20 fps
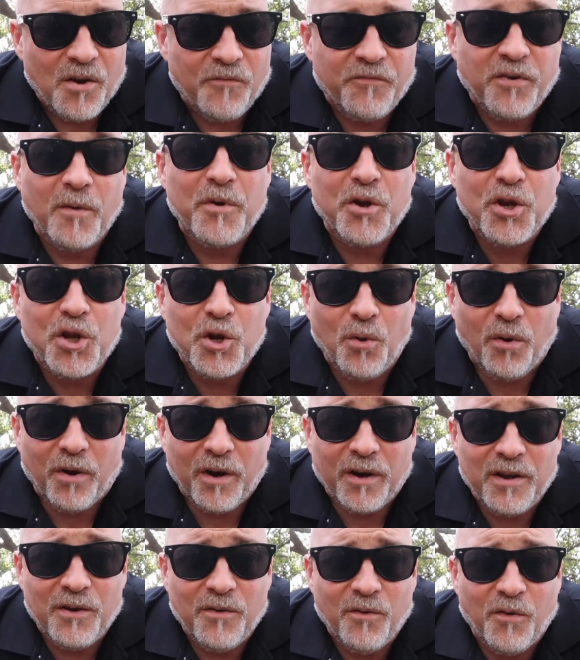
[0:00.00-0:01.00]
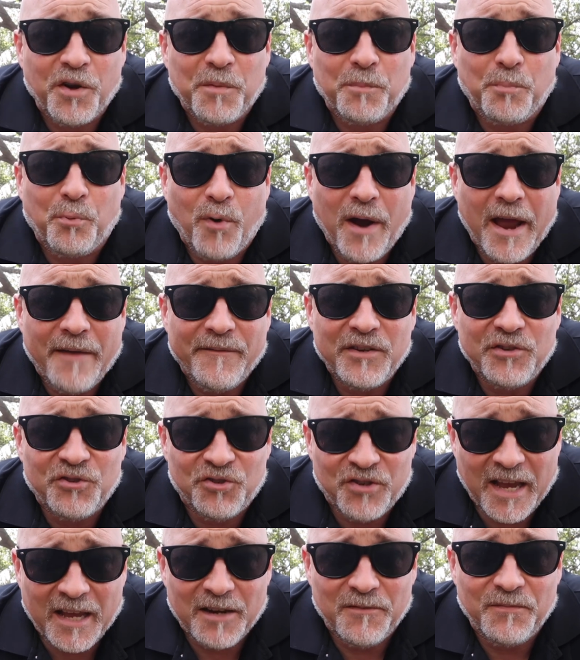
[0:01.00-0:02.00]
from New York on private
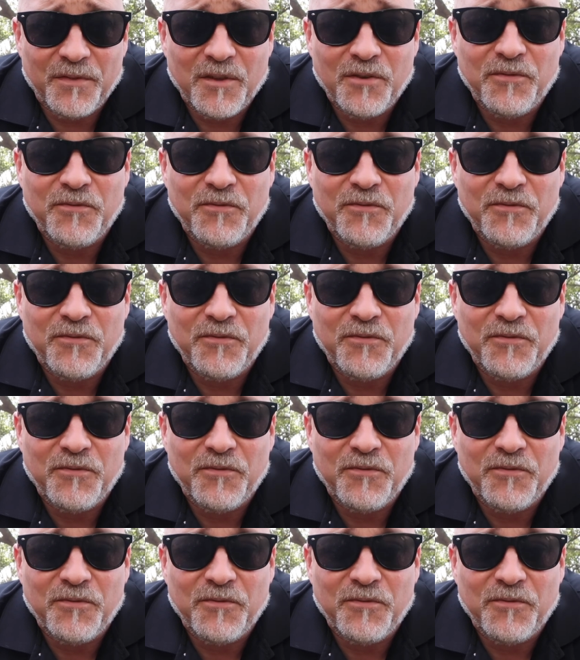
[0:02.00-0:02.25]
jet